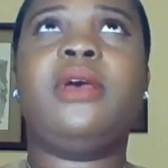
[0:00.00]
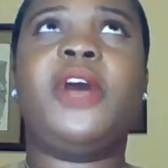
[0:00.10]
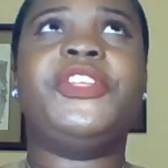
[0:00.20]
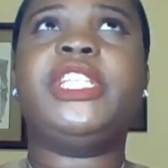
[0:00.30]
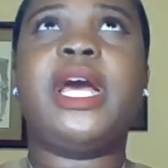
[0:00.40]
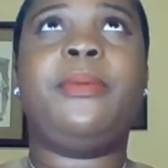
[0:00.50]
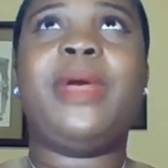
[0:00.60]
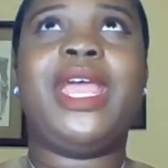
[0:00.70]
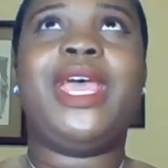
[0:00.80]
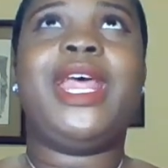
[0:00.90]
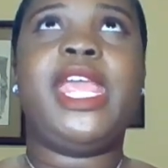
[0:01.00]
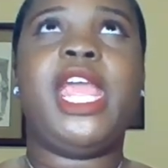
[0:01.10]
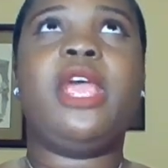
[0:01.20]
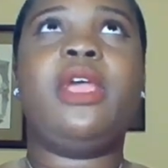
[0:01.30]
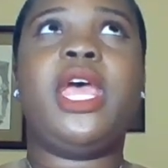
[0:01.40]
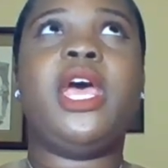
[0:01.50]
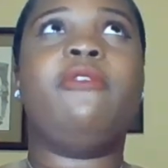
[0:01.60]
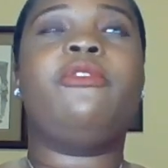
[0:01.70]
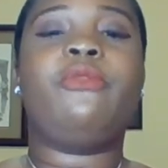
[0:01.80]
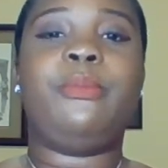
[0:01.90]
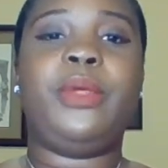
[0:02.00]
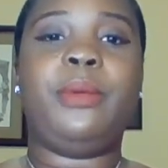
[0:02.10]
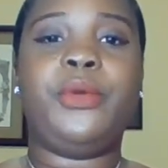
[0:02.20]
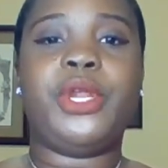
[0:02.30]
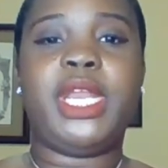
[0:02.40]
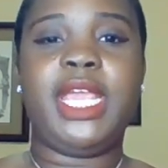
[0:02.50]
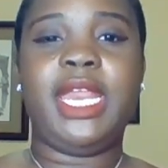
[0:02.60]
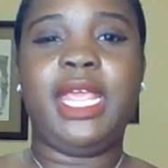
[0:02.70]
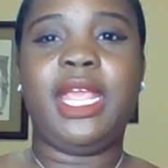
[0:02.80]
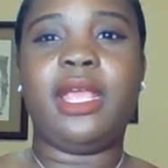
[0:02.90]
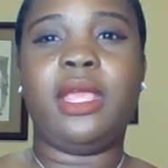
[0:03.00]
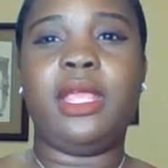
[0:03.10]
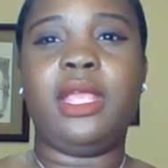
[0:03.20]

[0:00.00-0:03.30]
off the top of my head, I can't ever remember needing